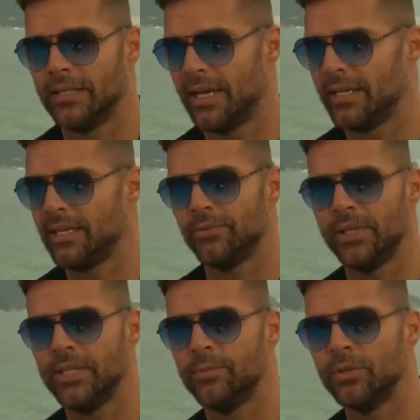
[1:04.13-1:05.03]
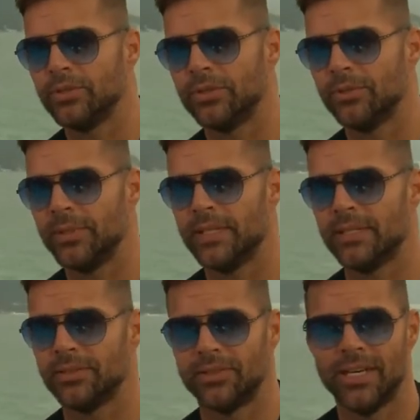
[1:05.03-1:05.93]
I, I get really emotional
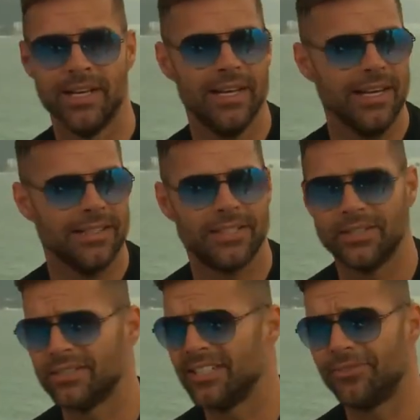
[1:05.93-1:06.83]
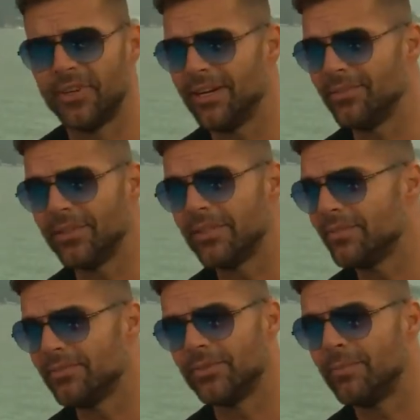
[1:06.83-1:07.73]
because it's going to take forever
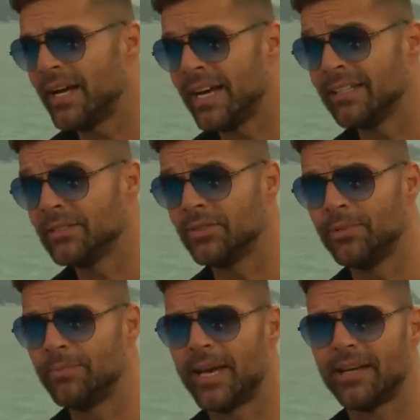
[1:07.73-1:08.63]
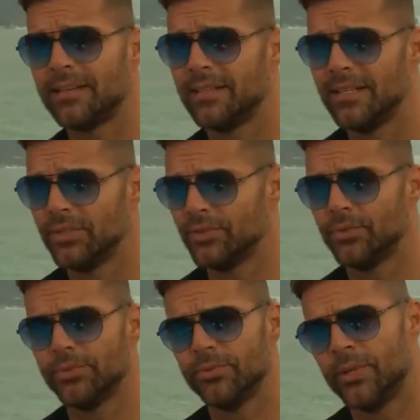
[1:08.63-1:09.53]
for my island to be back
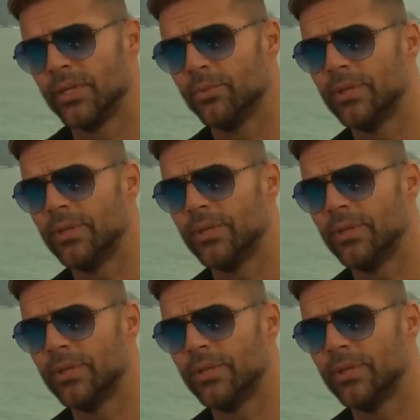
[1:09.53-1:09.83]
to where it